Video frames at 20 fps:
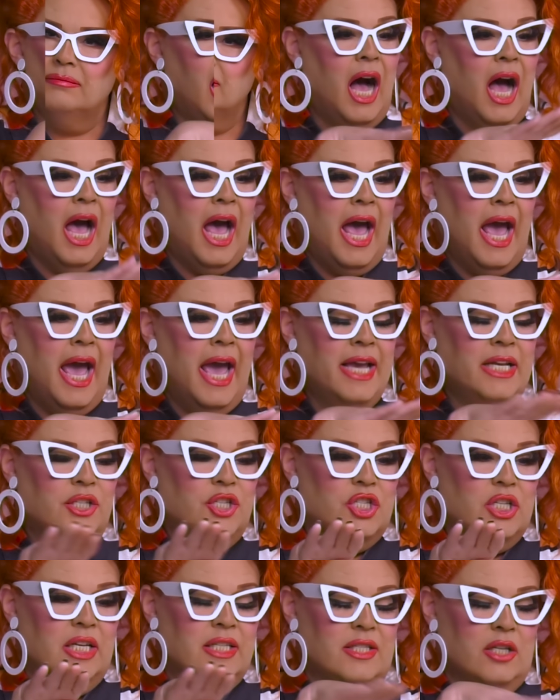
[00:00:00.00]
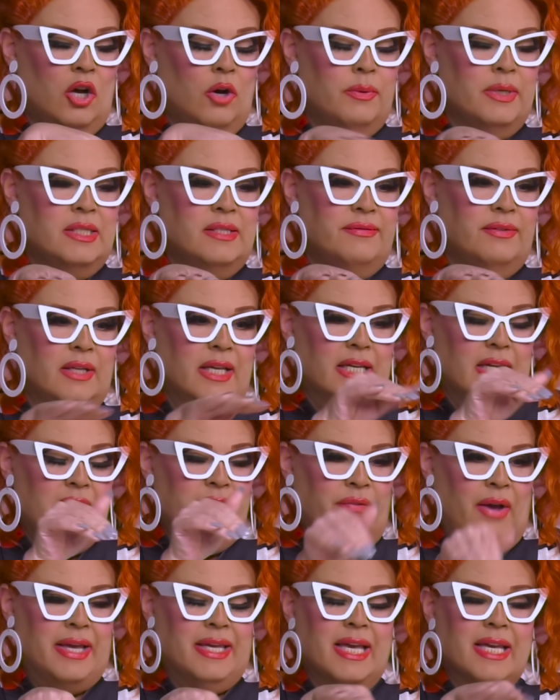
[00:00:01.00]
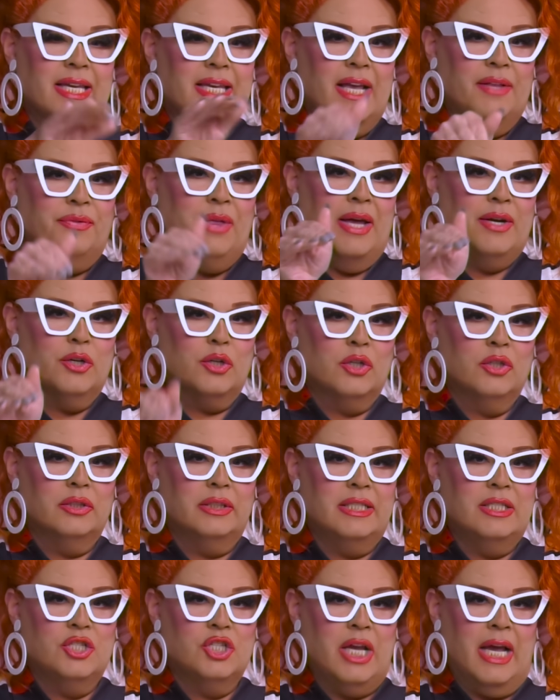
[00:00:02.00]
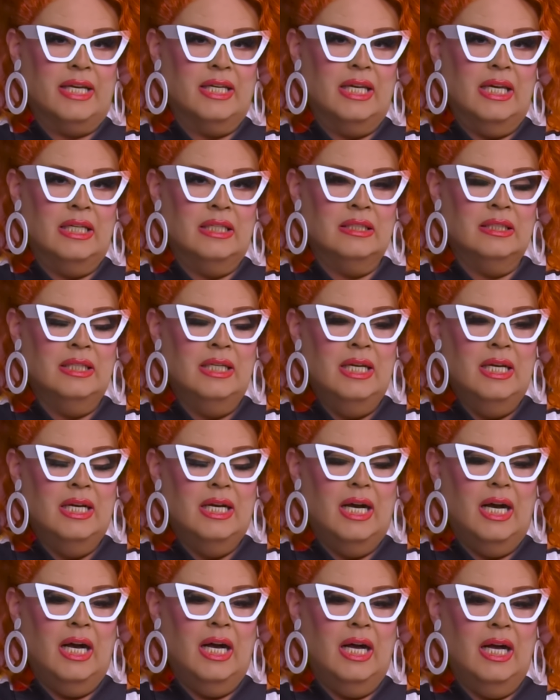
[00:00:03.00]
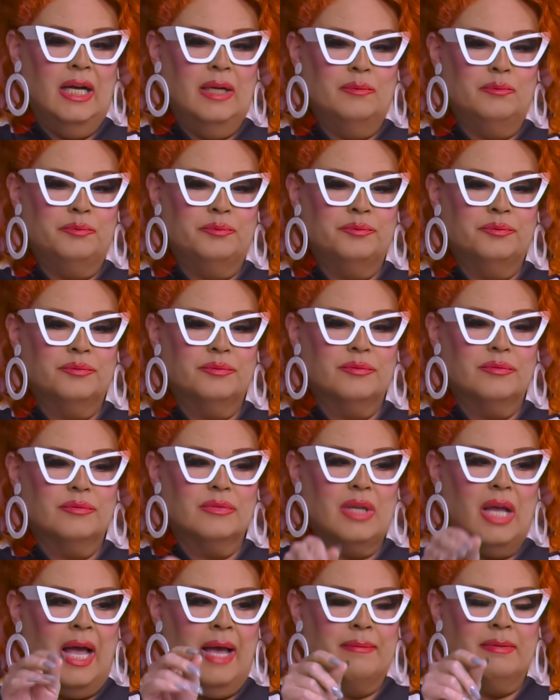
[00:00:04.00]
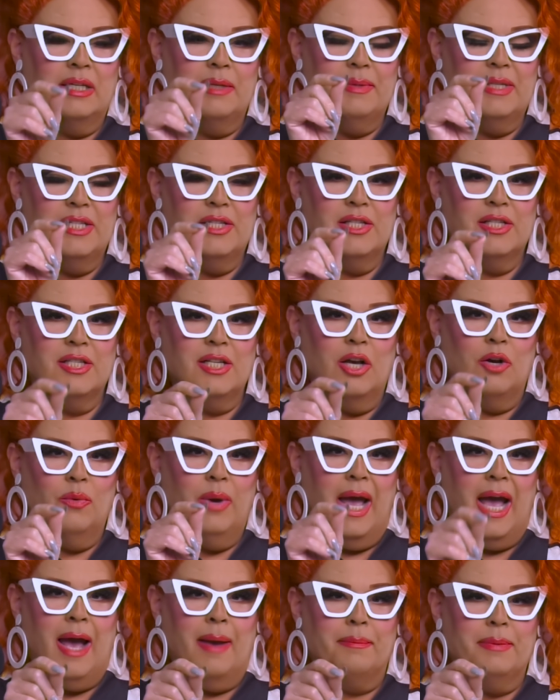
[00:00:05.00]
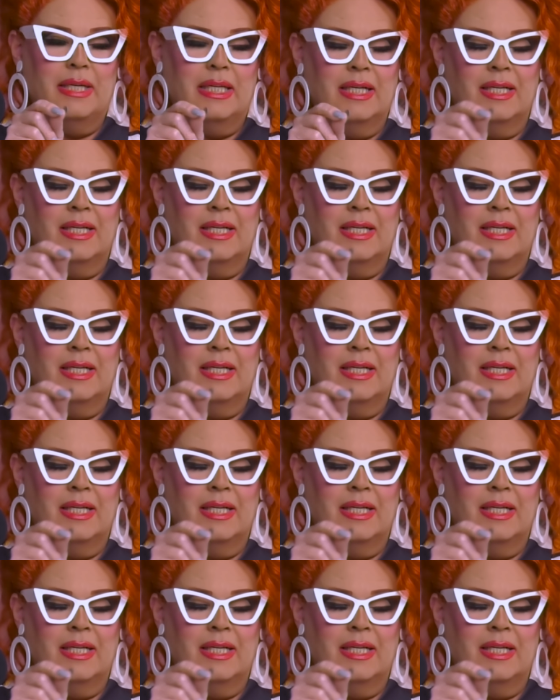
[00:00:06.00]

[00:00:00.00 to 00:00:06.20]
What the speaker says: I just always feel like if I can get that early check-in, I'm going to be so happy.